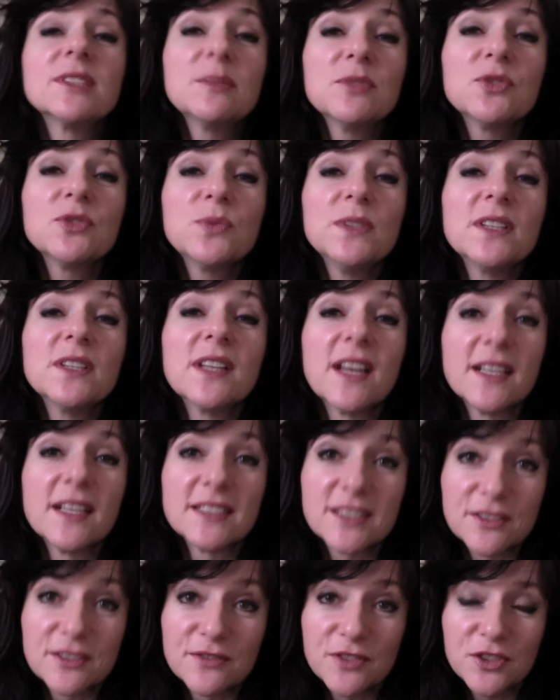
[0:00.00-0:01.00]
I was in
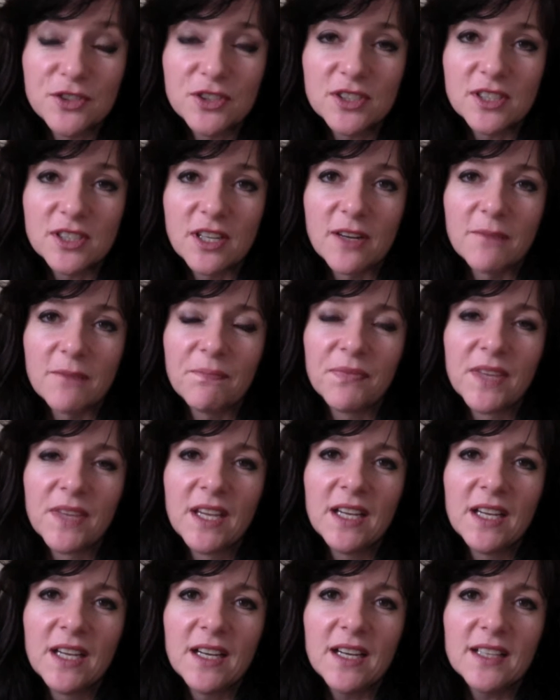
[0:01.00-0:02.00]
between the lines the first
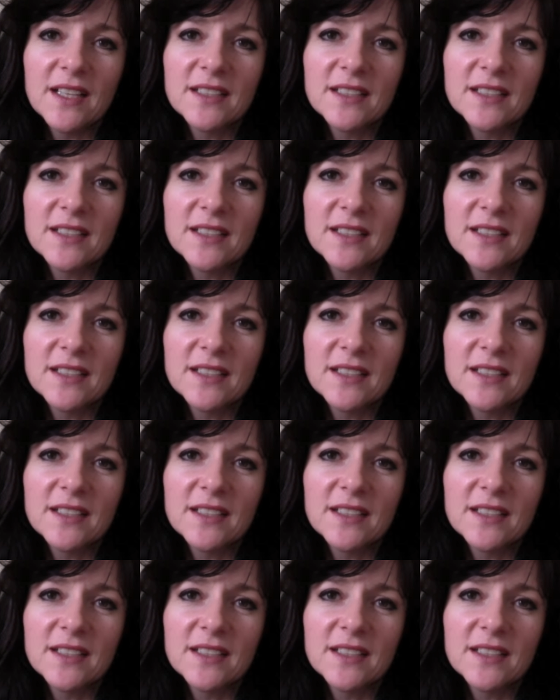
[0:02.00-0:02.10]
time,